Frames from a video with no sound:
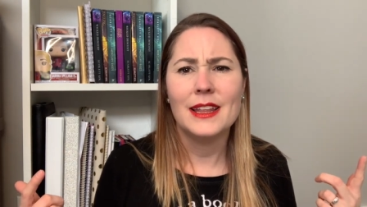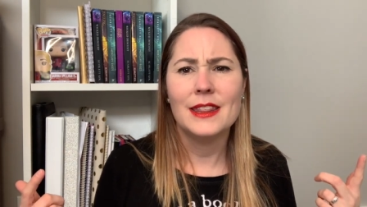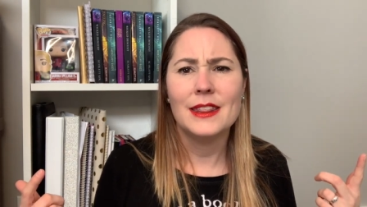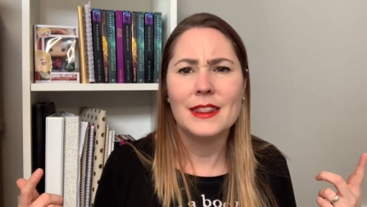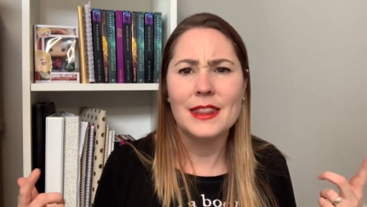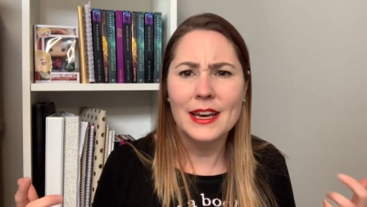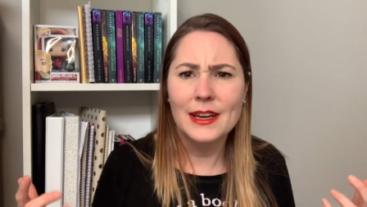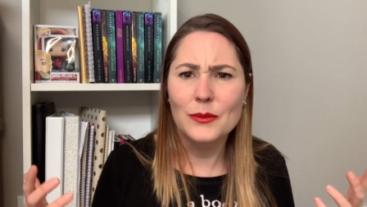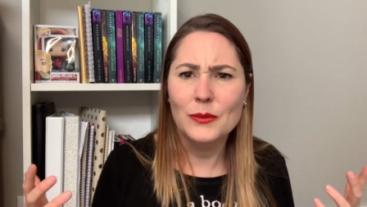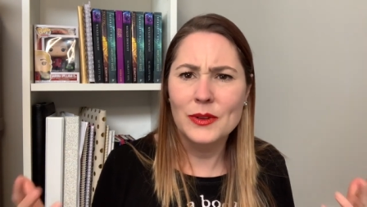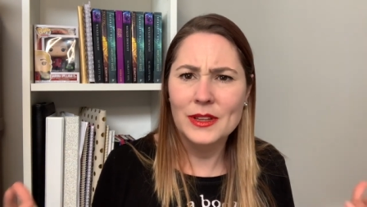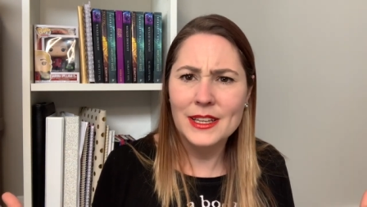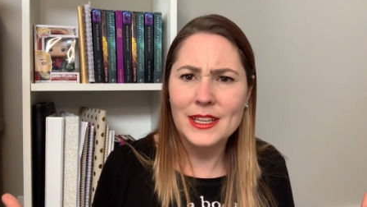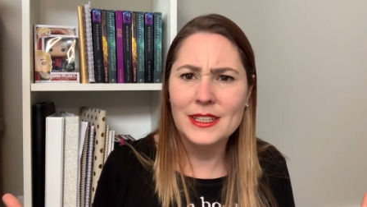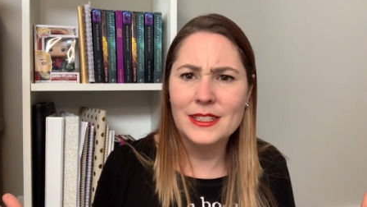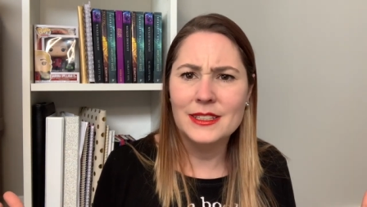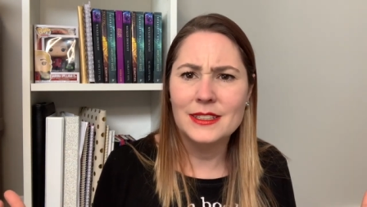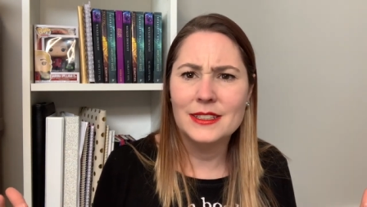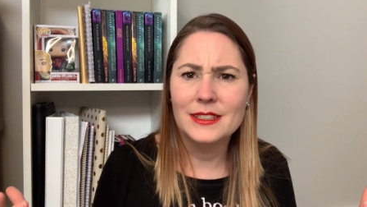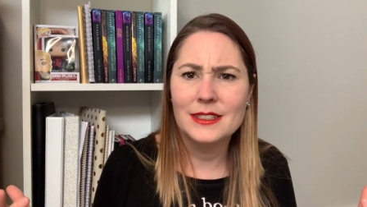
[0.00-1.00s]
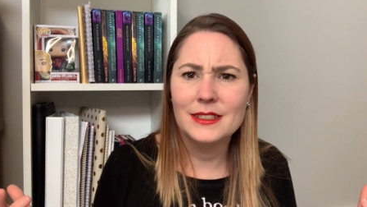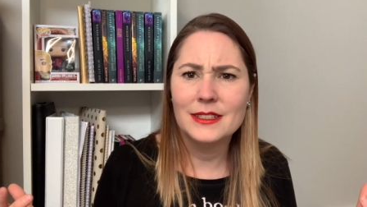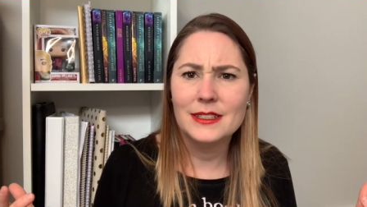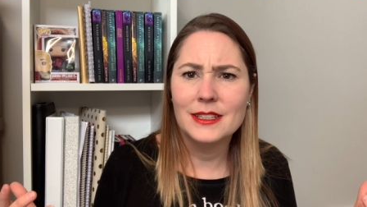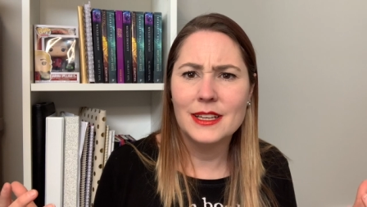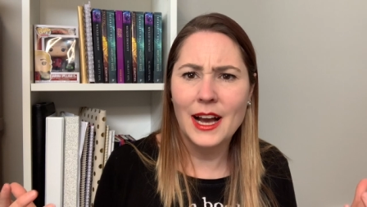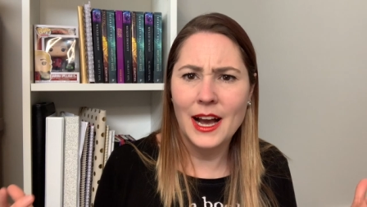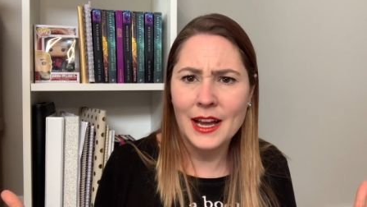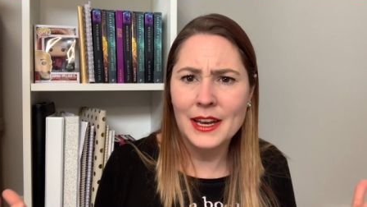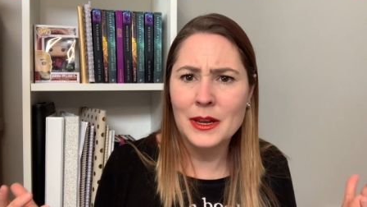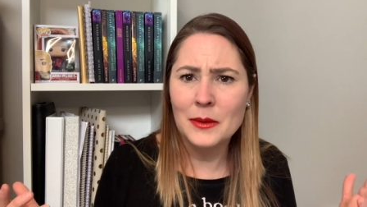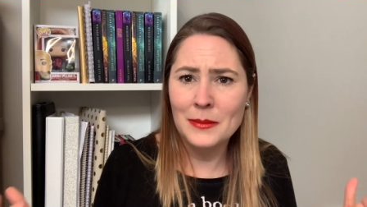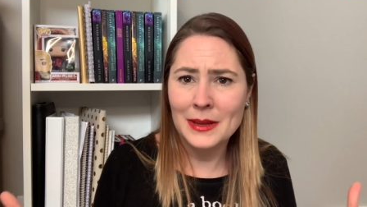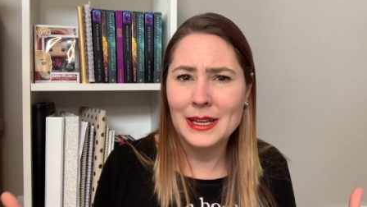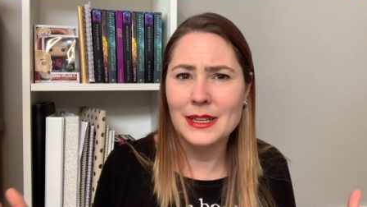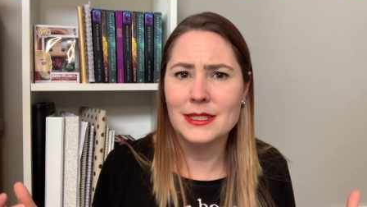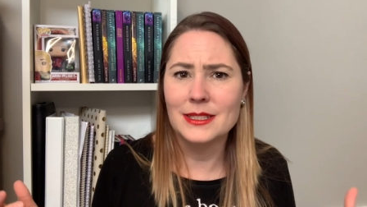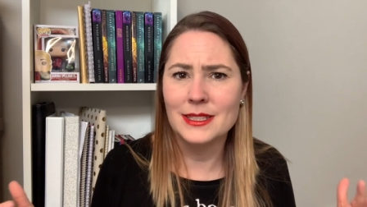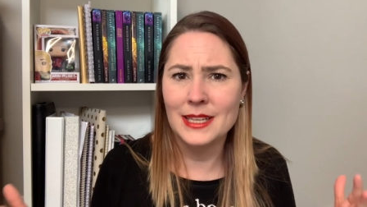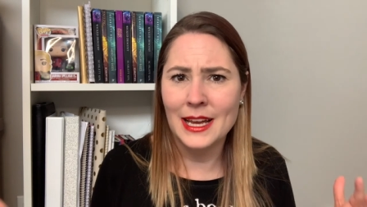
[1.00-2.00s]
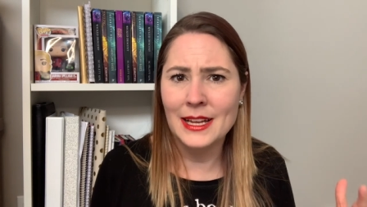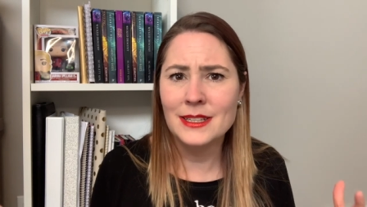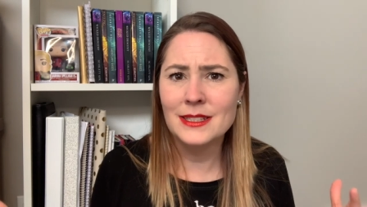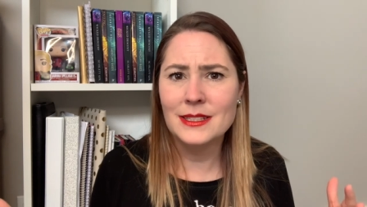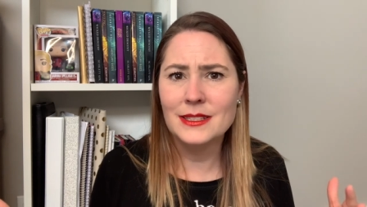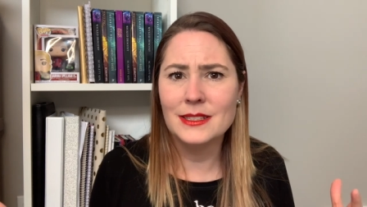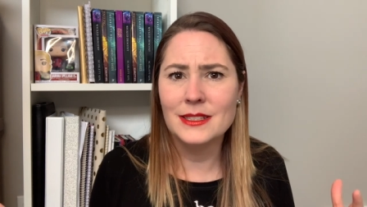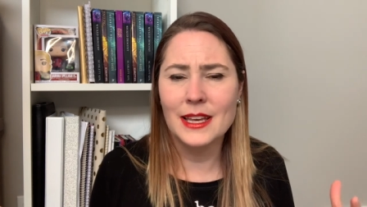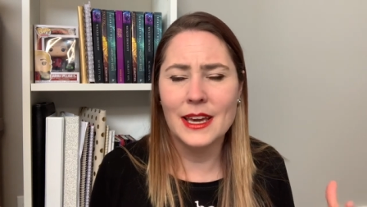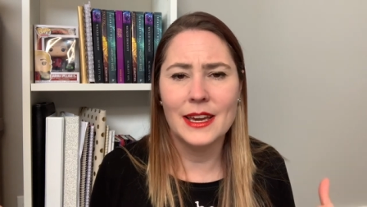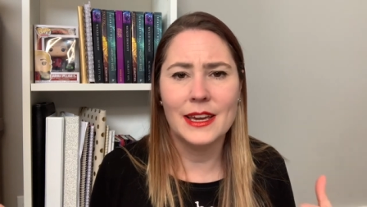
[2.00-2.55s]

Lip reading: that really kind of makes sense.